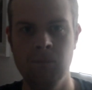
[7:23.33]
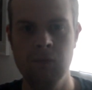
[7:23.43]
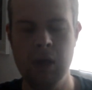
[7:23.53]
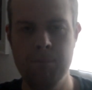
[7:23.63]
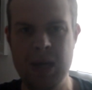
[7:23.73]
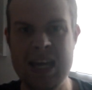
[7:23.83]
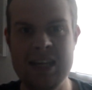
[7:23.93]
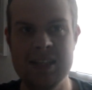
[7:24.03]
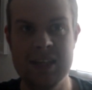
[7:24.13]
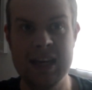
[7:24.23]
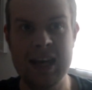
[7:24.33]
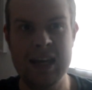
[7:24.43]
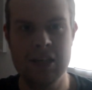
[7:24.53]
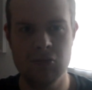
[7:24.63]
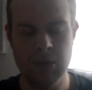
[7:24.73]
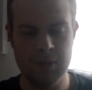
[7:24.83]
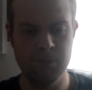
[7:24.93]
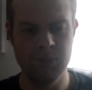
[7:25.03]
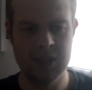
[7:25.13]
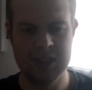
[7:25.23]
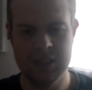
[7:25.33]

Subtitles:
the PTAs with